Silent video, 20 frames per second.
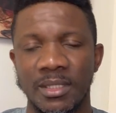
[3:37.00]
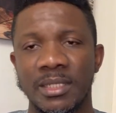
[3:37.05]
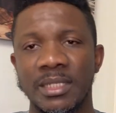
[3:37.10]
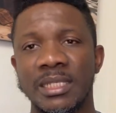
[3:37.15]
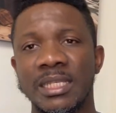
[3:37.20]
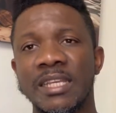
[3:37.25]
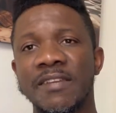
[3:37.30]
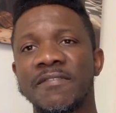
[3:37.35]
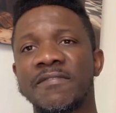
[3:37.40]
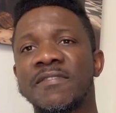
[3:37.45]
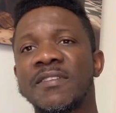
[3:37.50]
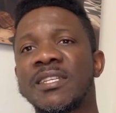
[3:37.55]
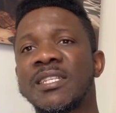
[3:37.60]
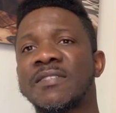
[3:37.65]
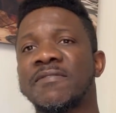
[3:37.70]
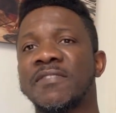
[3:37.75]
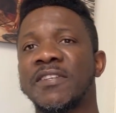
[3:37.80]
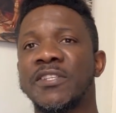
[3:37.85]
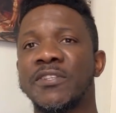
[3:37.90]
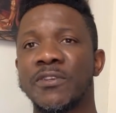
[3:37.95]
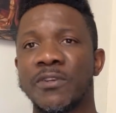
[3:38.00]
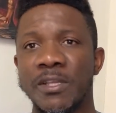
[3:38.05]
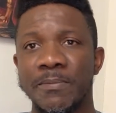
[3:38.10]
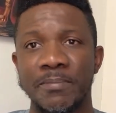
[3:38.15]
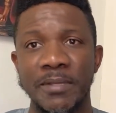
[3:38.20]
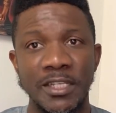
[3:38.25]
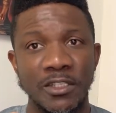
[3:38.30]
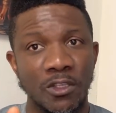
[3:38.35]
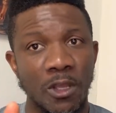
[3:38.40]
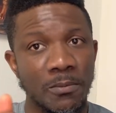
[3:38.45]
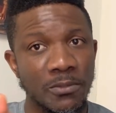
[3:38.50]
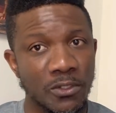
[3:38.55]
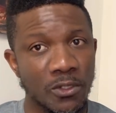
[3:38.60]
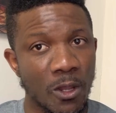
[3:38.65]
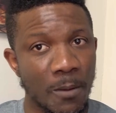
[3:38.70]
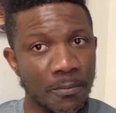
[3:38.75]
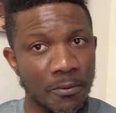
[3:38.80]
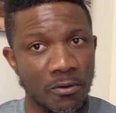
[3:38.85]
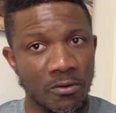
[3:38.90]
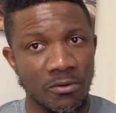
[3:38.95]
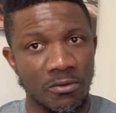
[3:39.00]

give this video a big thumbs up